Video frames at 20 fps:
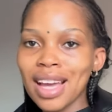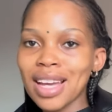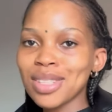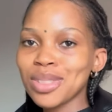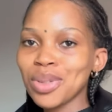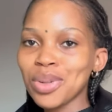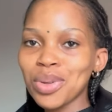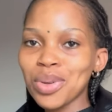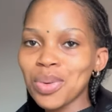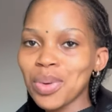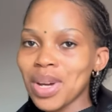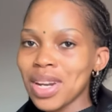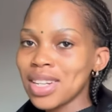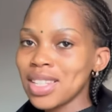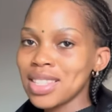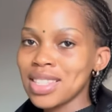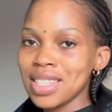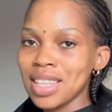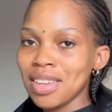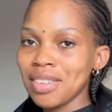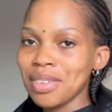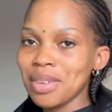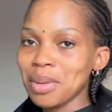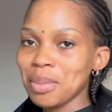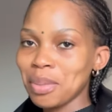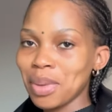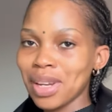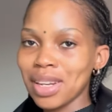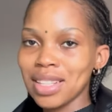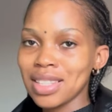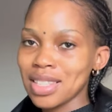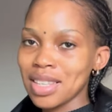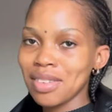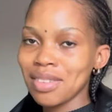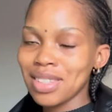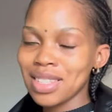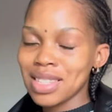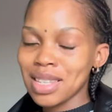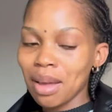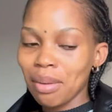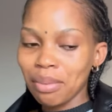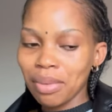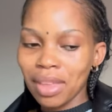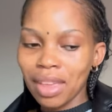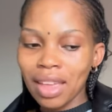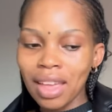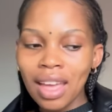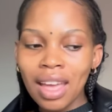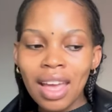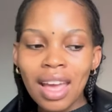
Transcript: I don't know what it's giving, but giving something.